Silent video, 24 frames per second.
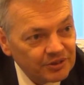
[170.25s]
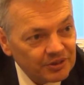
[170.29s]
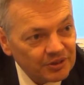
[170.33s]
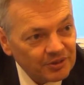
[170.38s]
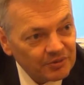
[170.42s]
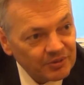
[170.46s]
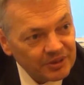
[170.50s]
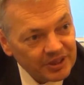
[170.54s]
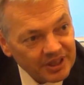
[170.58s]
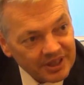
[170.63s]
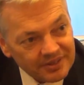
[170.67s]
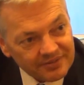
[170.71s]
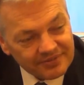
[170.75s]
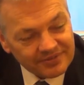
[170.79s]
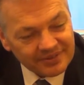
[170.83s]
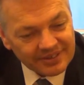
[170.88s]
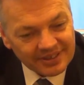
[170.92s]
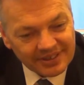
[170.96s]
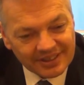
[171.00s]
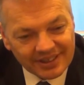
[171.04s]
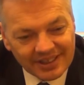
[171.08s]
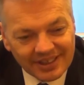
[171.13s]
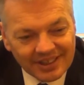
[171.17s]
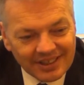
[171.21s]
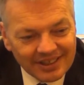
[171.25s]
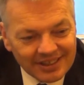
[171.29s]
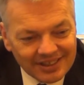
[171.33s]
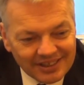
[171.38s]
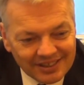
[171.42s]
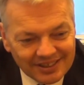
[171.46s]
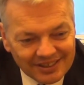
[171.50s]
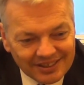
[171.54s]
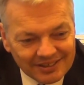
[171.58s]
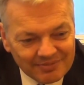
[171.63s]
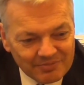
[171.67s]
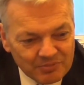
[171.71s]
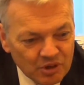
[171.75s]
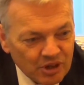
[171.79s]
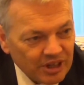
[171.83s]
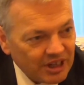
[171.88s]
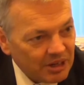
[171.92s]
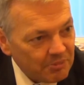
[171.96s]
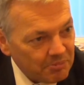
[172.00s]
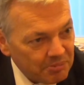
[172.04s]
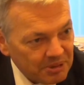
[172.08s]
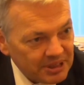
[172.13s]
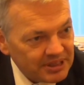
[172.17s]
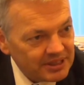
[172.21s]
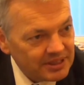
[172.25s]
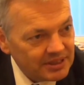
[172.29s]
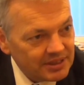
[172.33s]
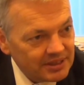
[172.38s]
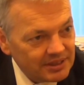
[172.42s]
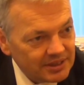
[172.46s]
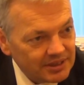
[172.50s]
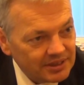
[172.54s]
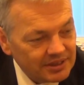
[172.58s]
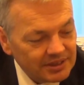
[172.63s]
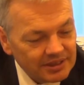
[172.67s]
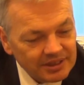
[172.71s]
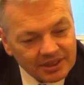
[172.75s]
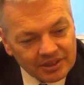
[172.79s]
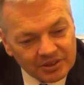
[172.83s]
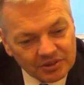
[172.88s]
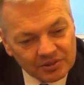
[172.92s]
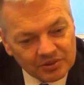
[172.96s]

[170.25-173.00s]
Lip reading: So we have more capacity